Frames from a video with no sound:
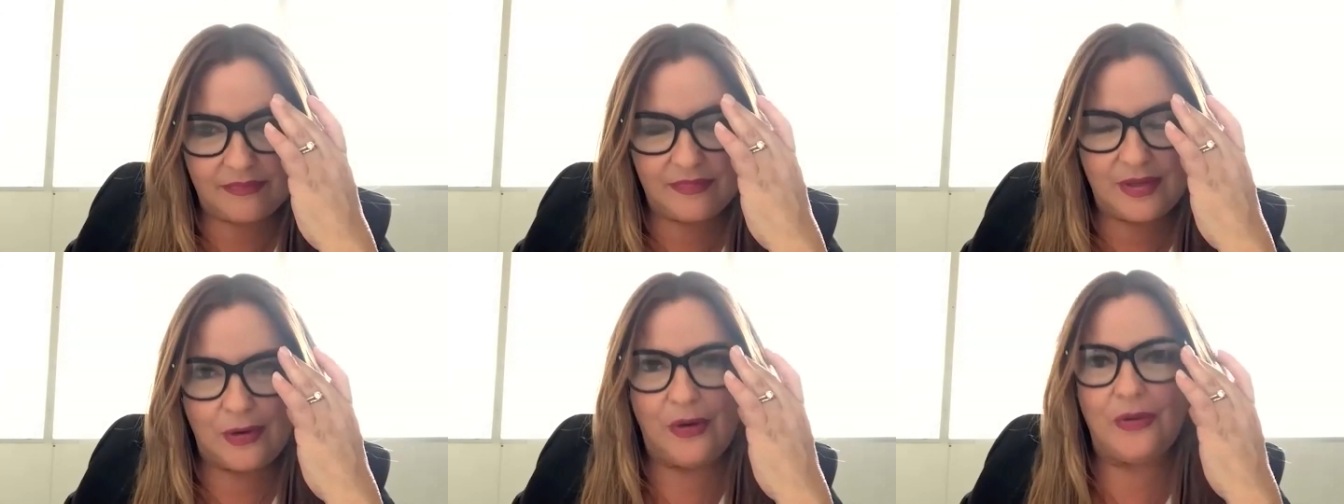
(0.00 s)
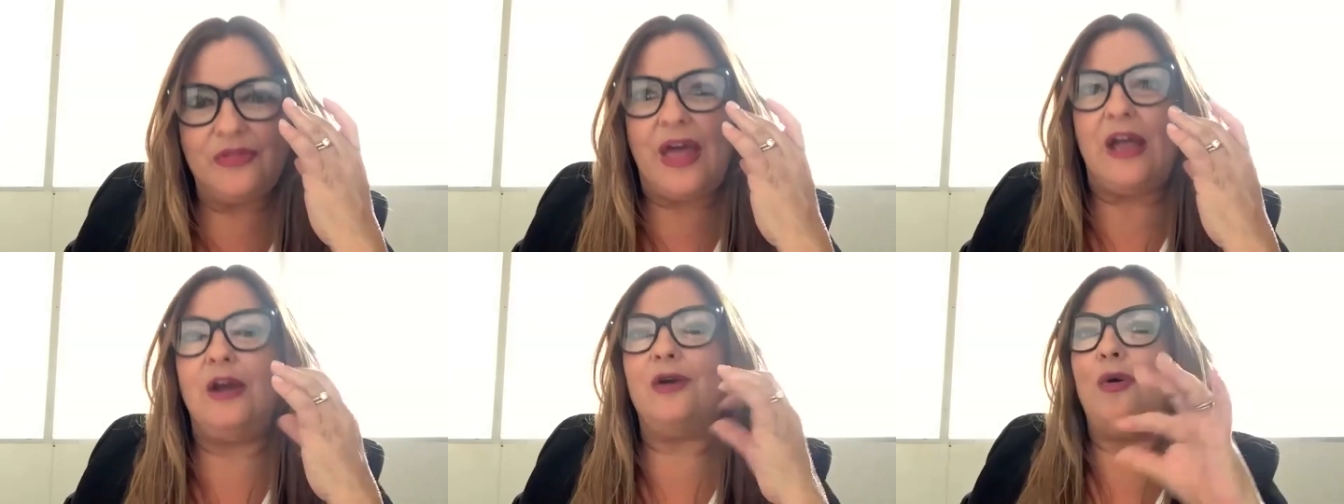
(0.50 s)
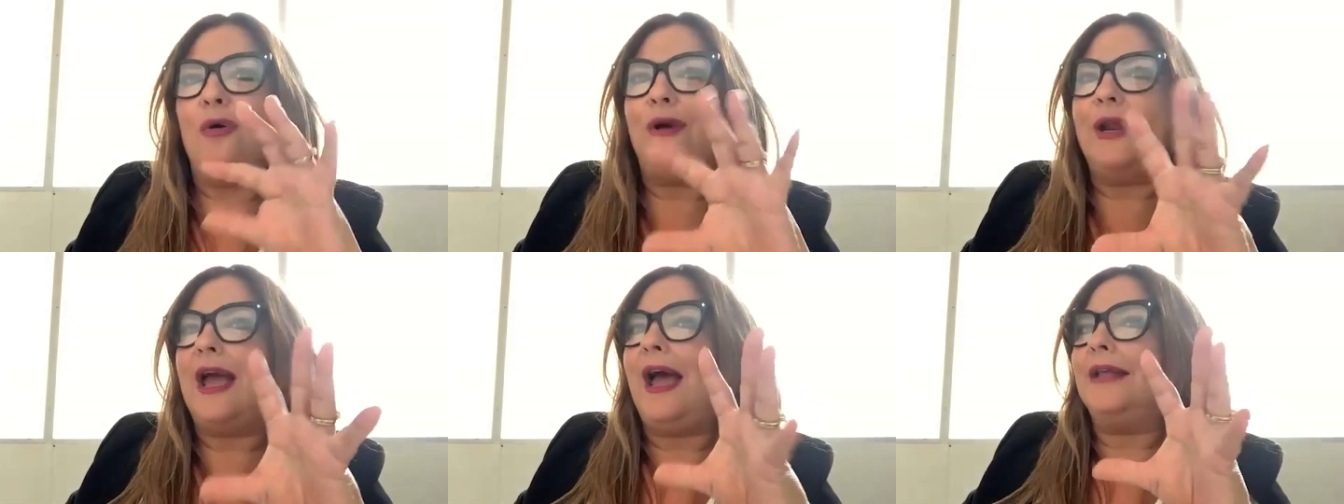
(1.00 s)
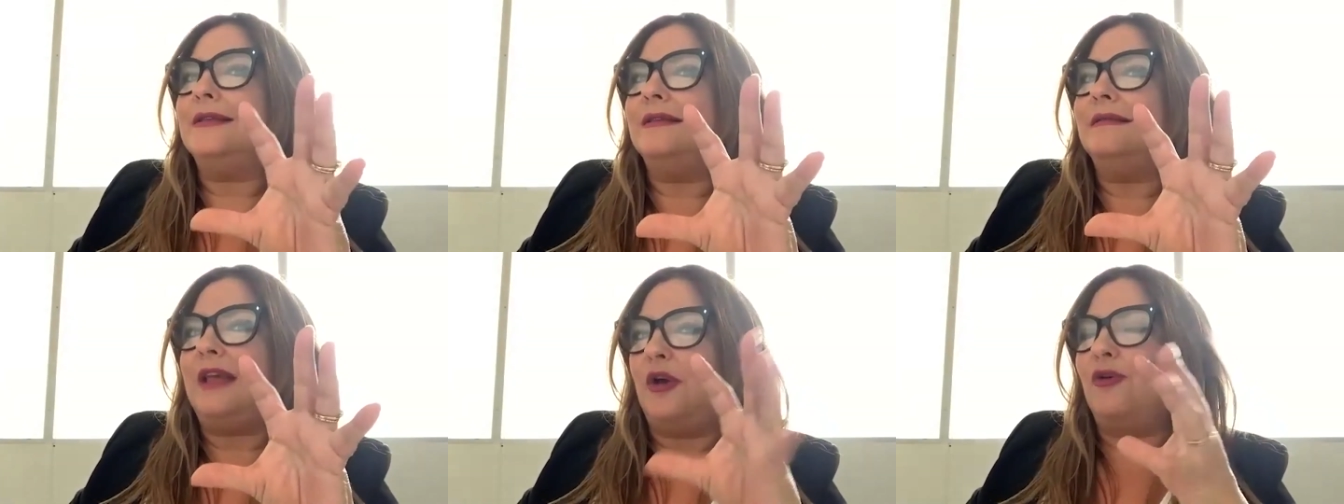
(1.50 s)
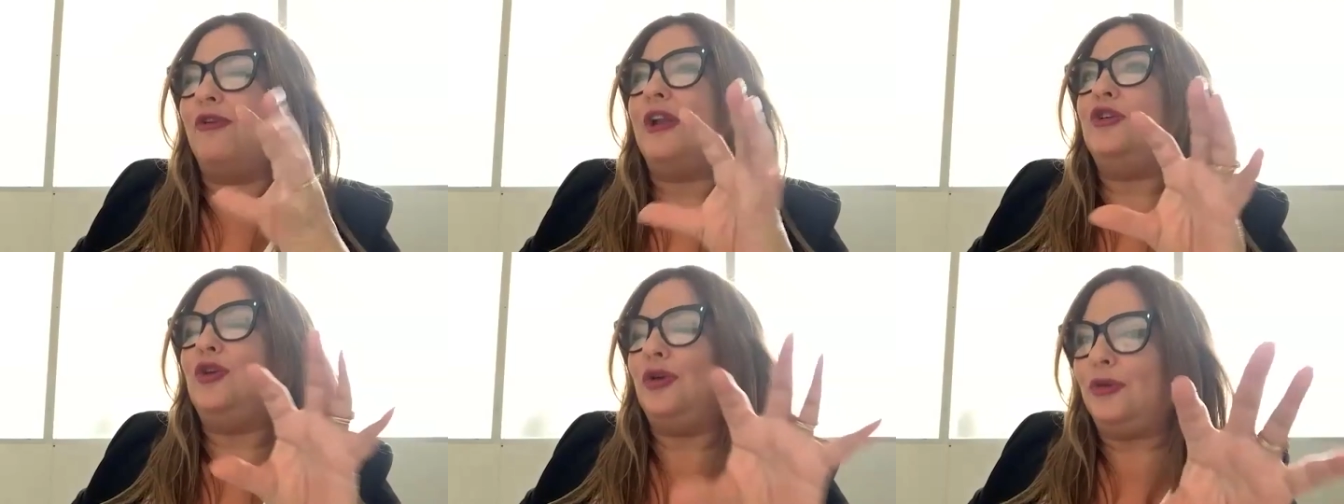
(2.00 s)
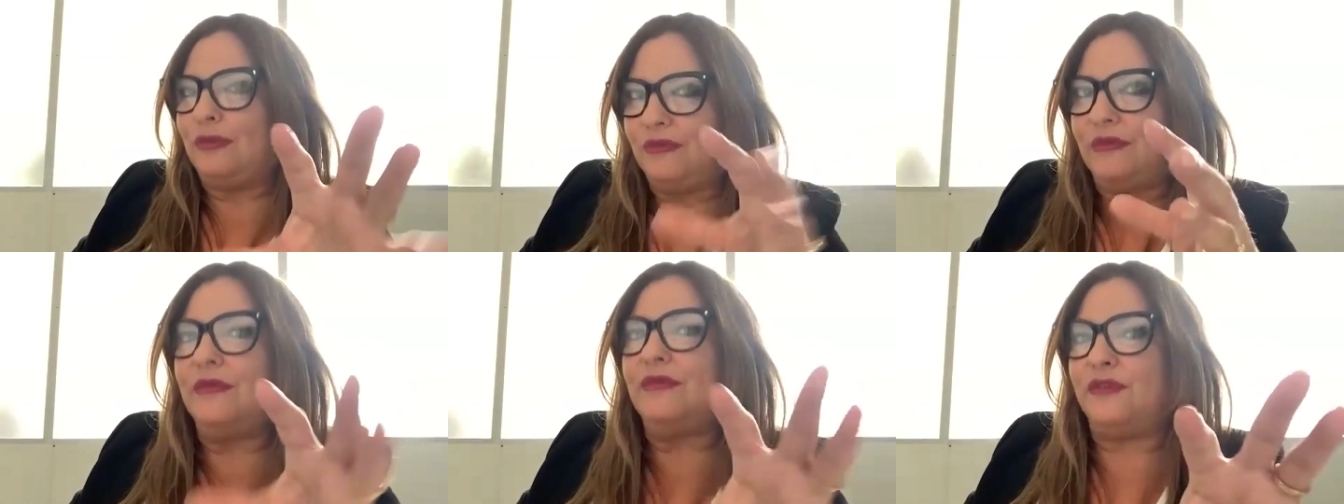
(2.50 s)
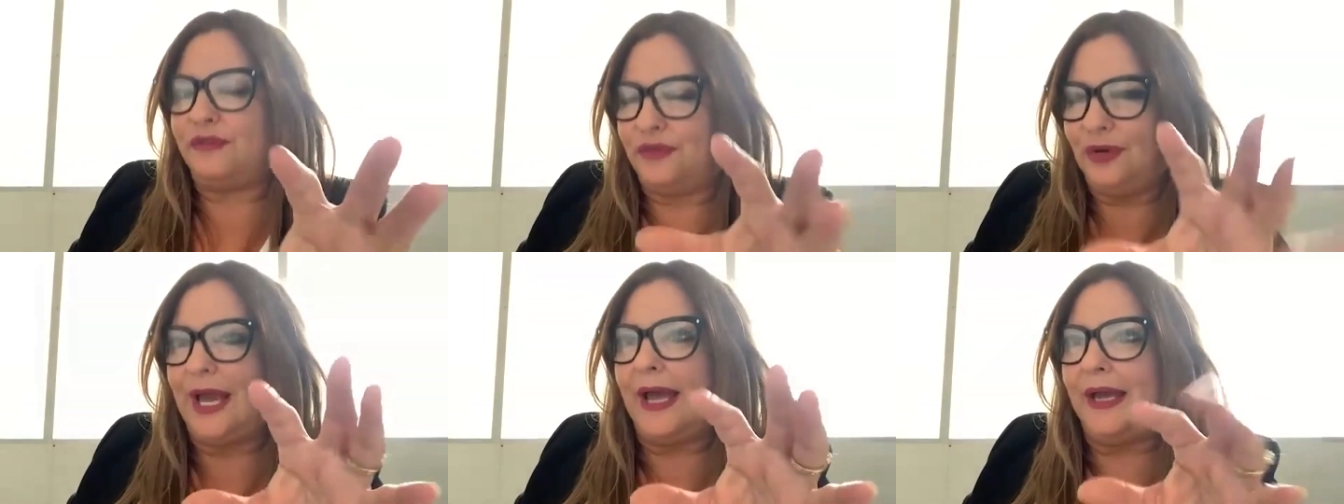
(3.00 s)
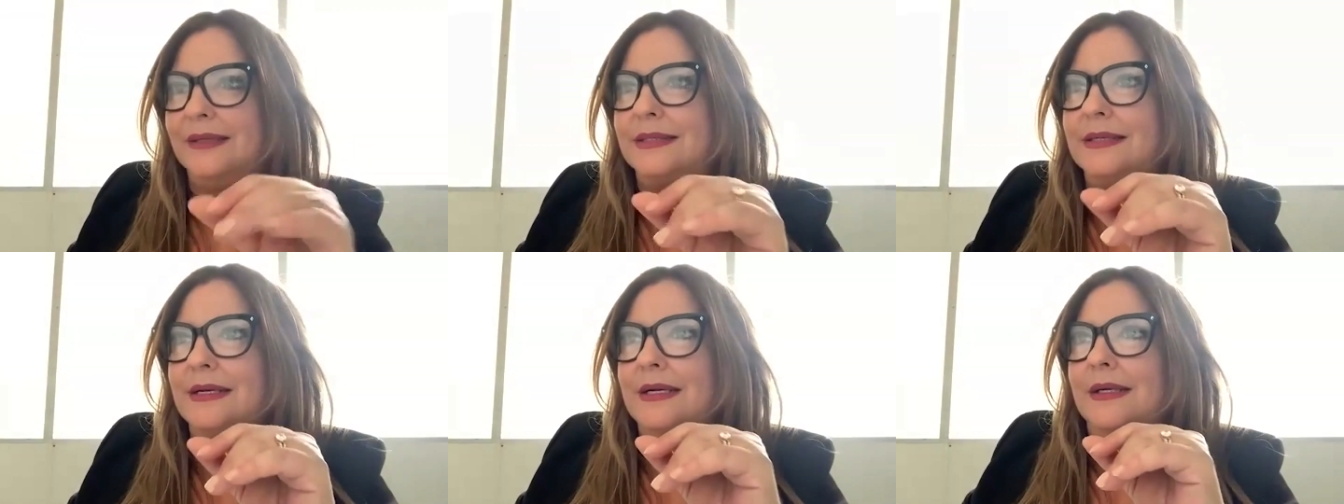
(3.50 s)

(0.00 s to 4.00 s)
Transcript: you know, they had already had, they already knew for a few days.